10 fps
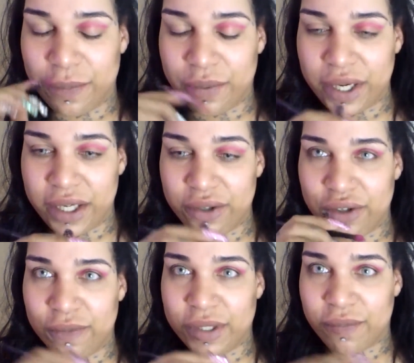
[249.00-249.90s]
putting
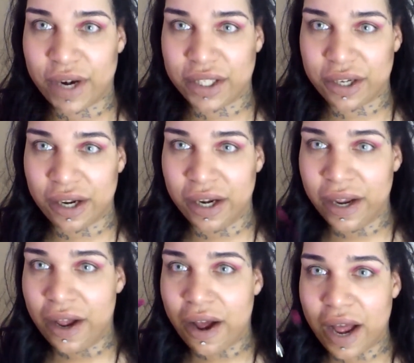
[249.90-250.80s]
too much pressure
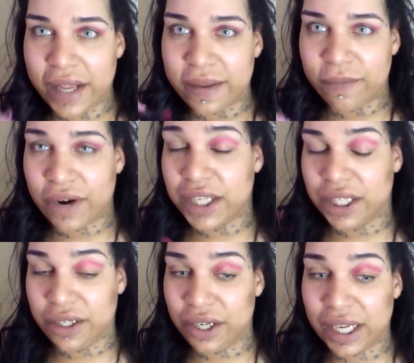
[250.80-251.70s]
on the brush
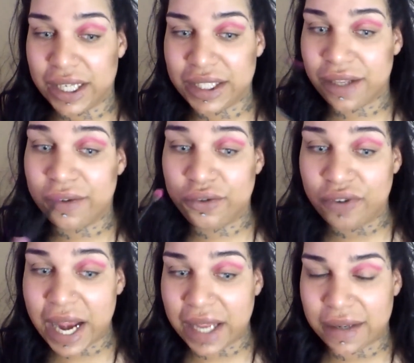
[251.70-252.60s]
and you're gonna just
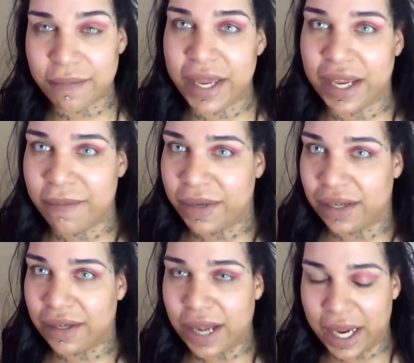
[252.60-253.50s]
drag the makeup and
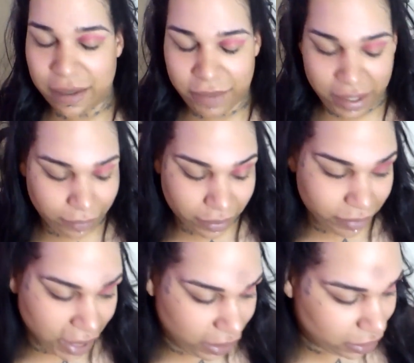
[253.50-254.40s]
it's not gonna be able to
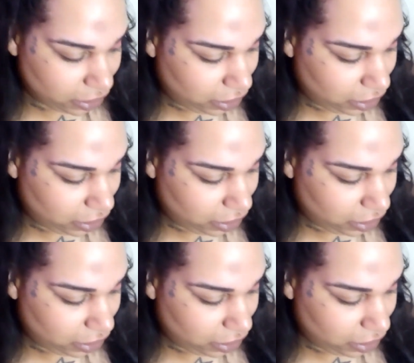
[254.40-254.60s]
blend.